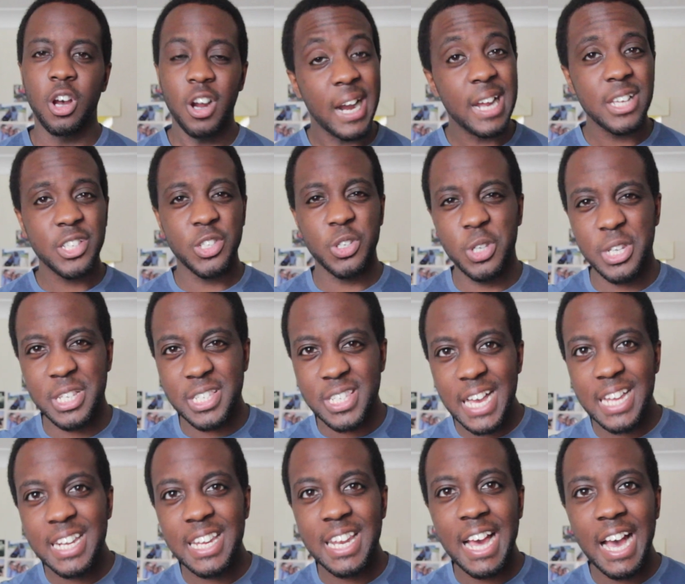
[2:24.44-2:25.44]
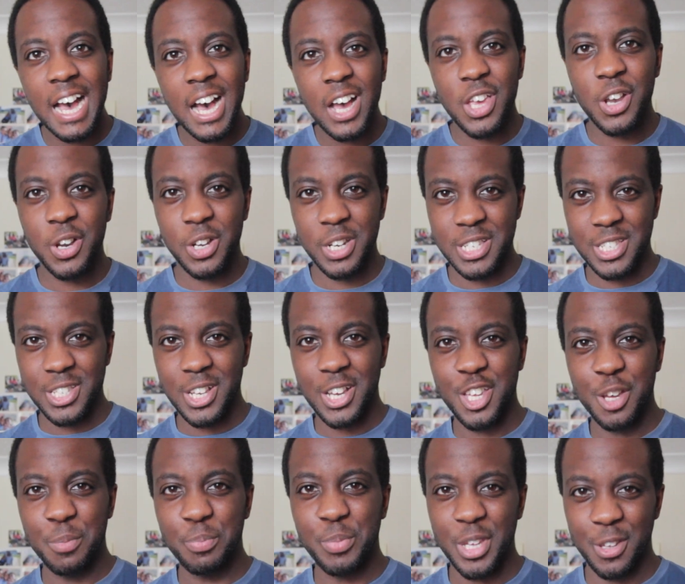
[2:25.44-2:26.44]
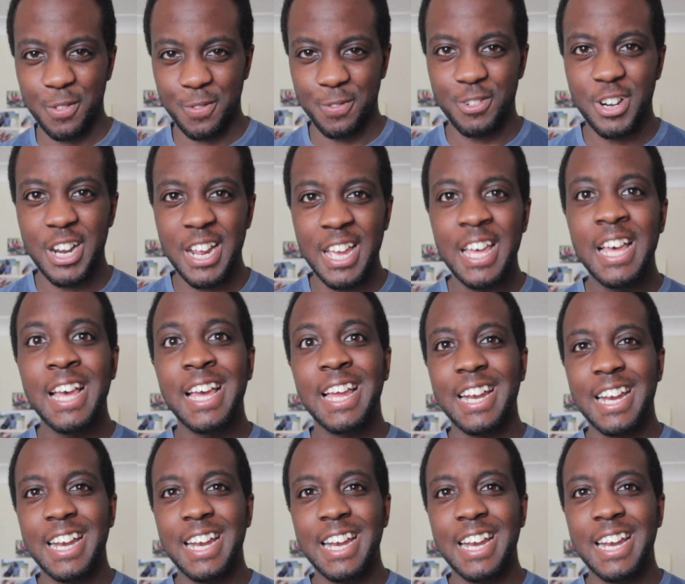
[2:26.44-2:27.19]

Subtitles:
Alright, so you decided how you're going to start your beef, right?